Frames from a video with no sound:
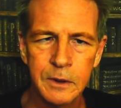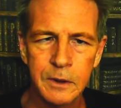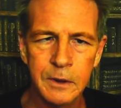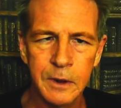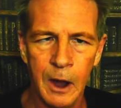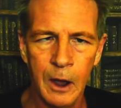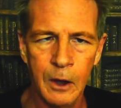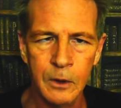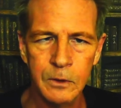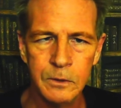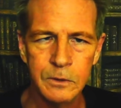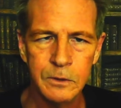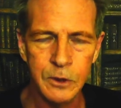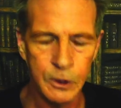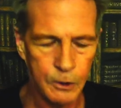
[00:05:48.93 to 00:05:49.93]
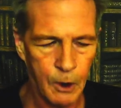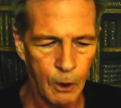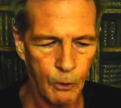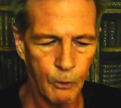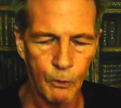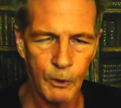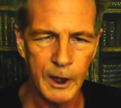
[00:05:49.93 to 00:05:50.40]
You know, you
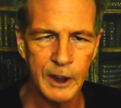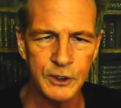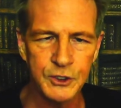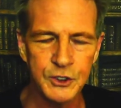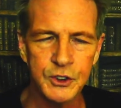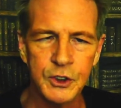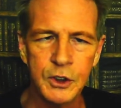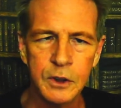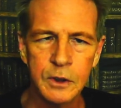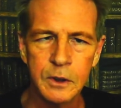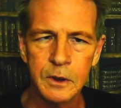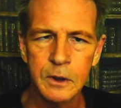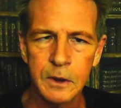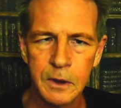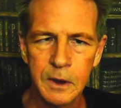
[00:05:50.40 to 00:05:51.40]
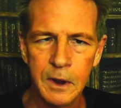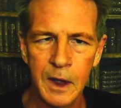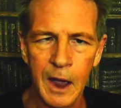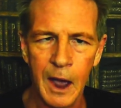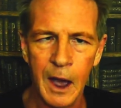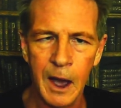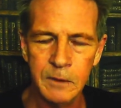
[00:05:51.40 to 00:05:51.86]
don't risk
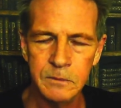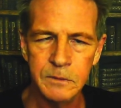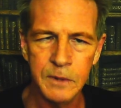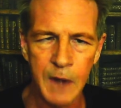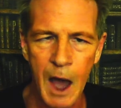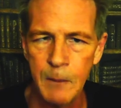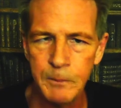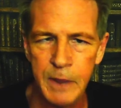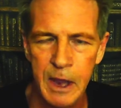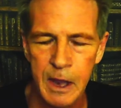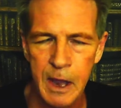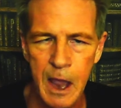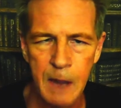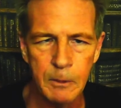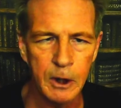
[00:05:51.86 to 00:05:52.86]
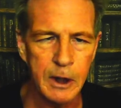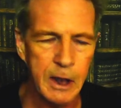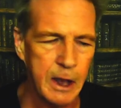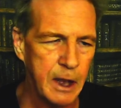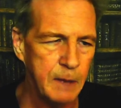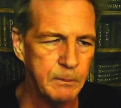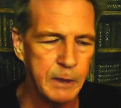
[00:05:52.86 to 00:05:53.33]
not being able to
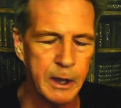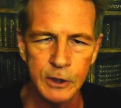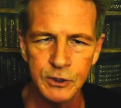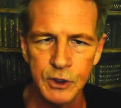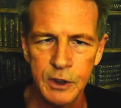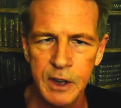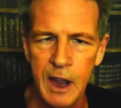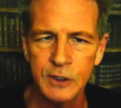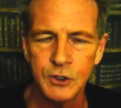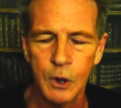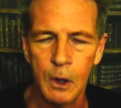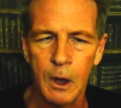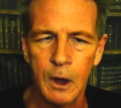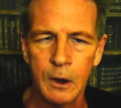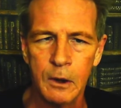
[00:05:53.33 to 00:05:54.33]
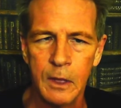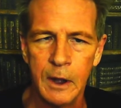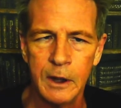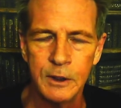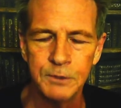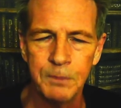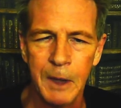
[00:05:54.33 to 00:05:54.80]
eat because it takes longer than
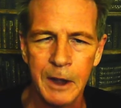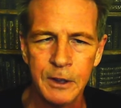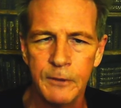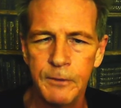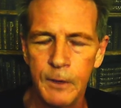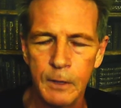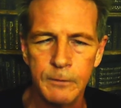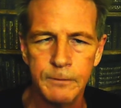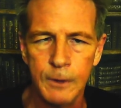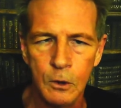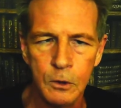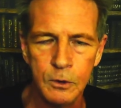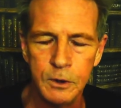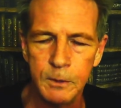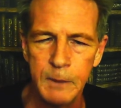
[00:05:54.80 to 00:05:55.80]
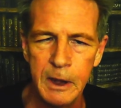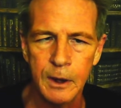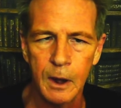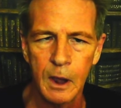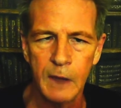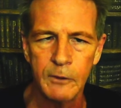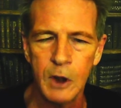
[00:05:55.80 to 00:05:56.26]
expected for the food to be
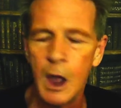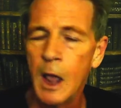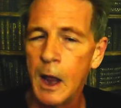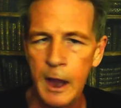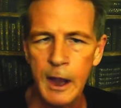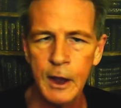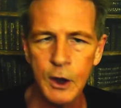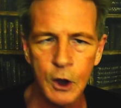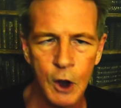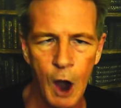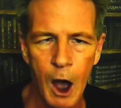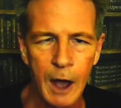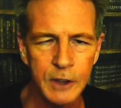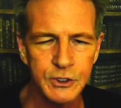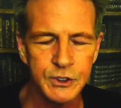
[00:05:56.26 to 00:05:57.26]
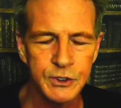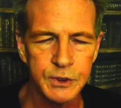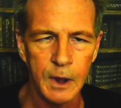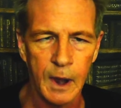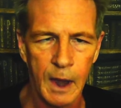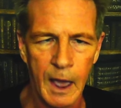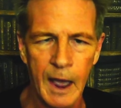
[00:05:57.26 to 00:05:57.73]
delivered. It costs
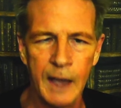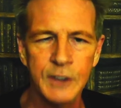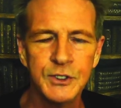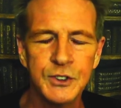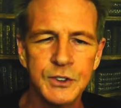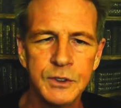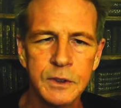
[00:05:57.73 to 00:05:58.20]
less.